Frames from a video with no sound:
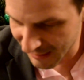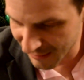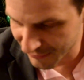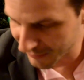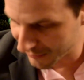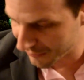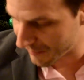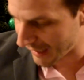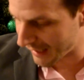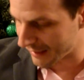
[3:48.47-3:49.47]
Interlude
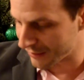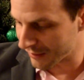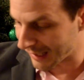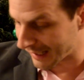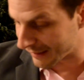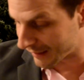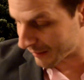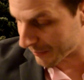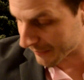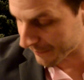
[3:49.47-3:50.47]
Man in your
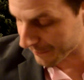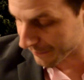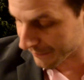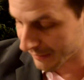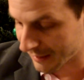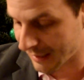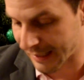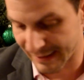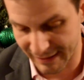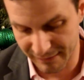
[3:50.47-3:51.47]
lineup.
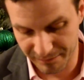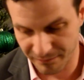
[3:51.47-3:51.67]
Okay.